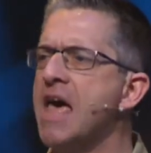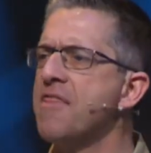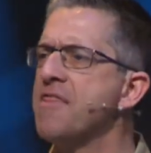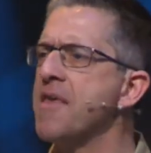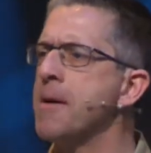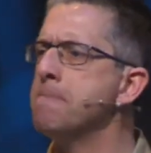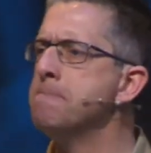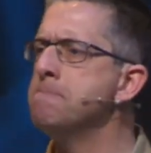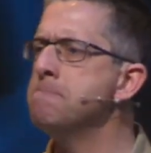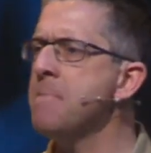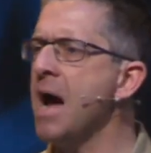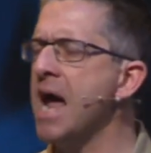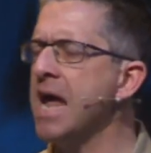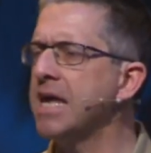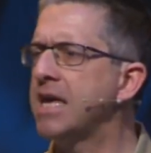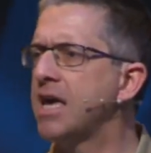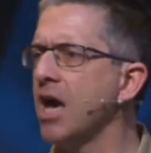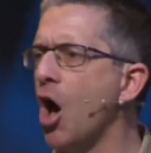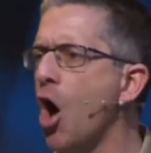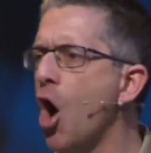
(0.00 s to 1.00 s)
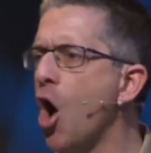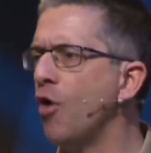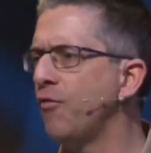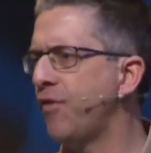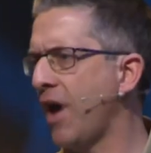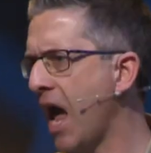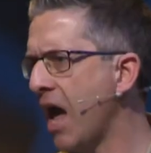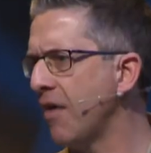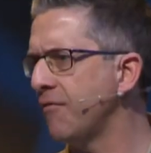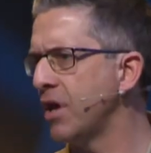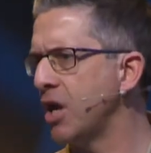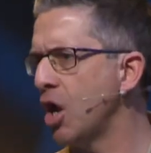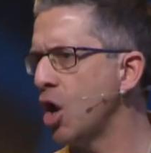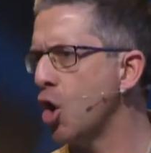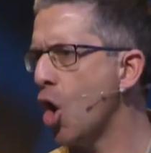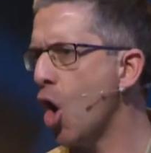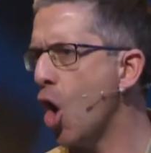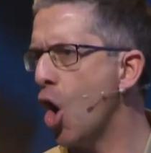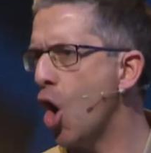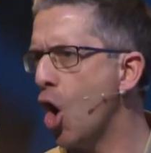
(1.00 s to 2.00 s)
the maker of heaven
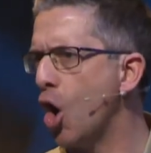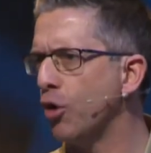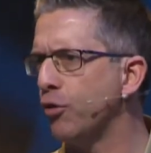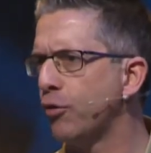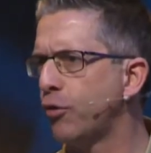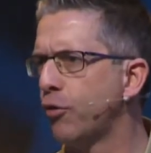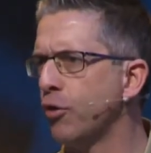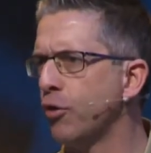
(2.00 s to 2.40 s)
and earth.